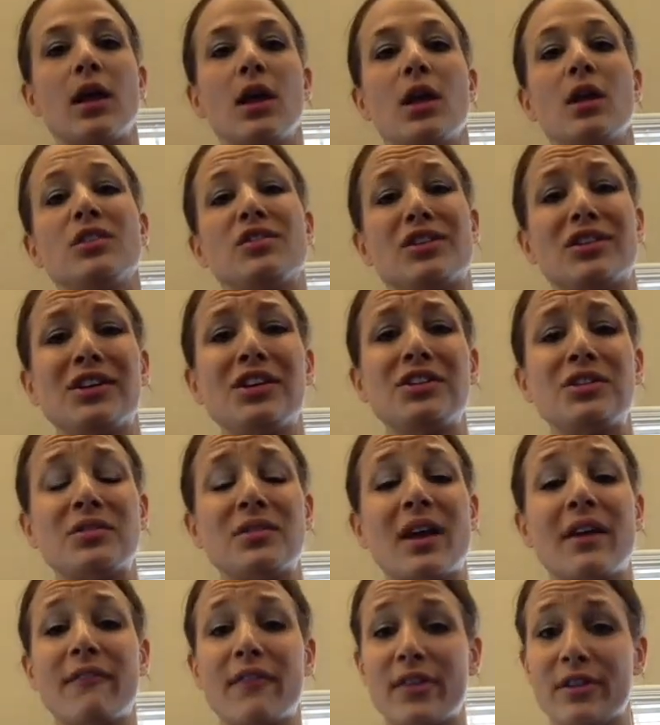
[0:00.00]
So you're going to do
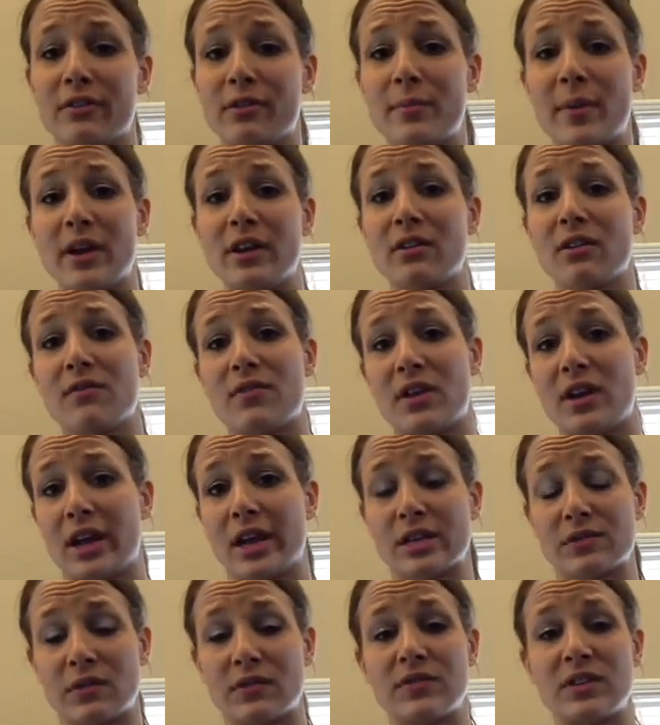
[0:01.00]
that for the remainder of the
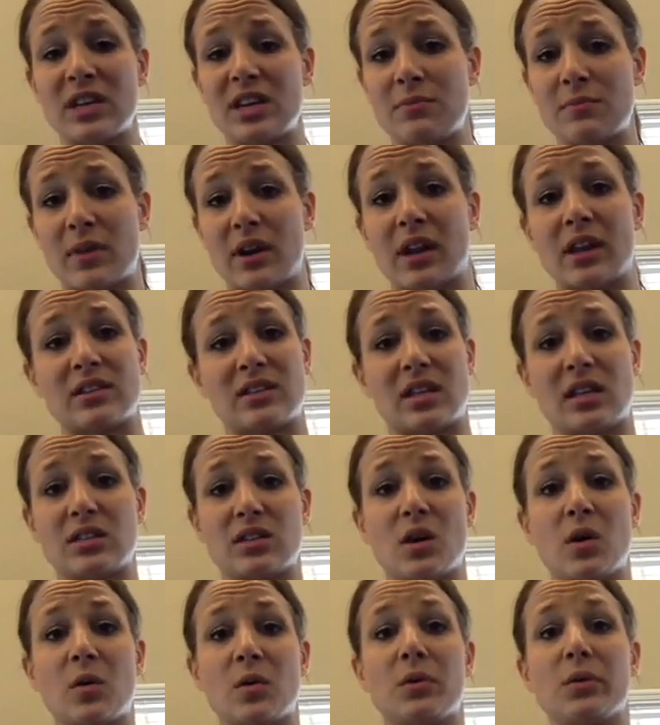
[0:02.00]
next 15 minutes. That
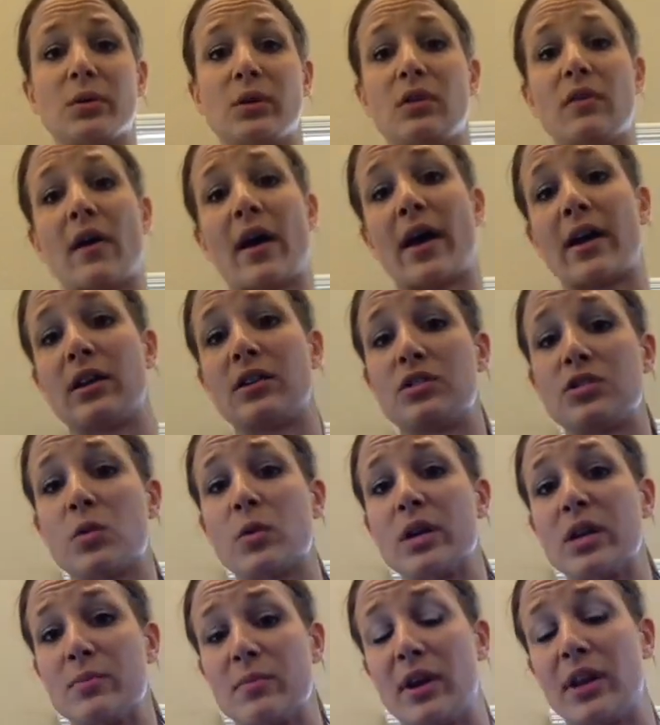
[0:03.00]
total, you've had
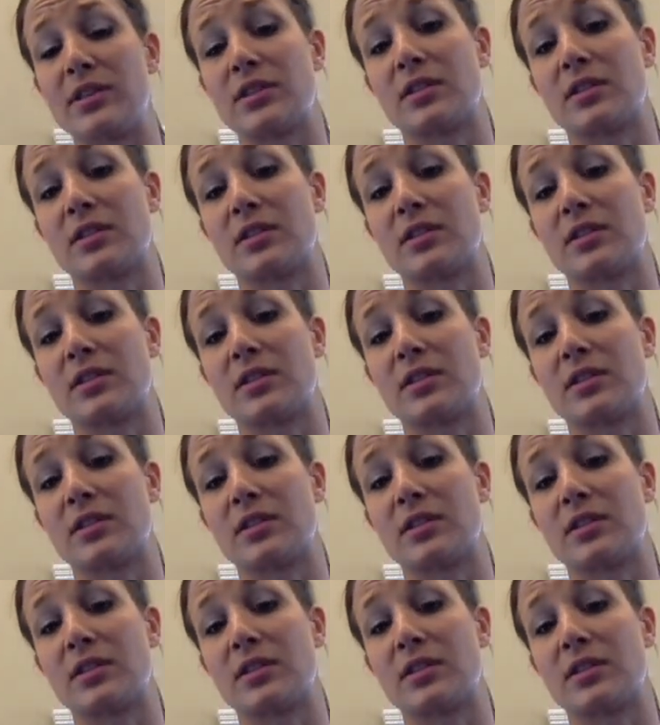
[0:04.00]
20 minutes